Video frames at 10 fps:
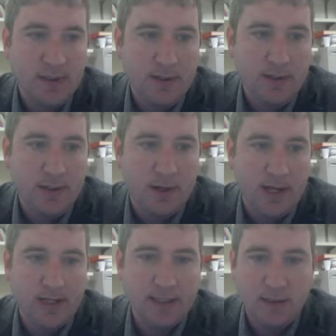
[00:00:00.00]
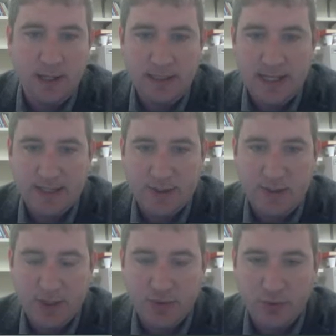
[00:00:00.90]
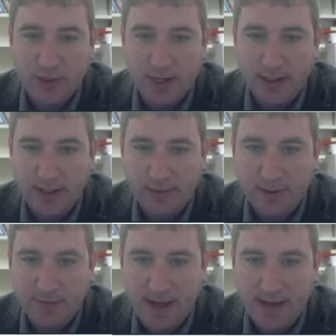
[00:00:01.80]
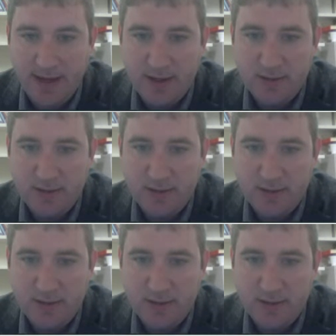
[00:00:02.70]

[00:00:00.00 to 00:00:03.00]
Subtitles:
Alright, so I did that scratch work. I can get rid of that now.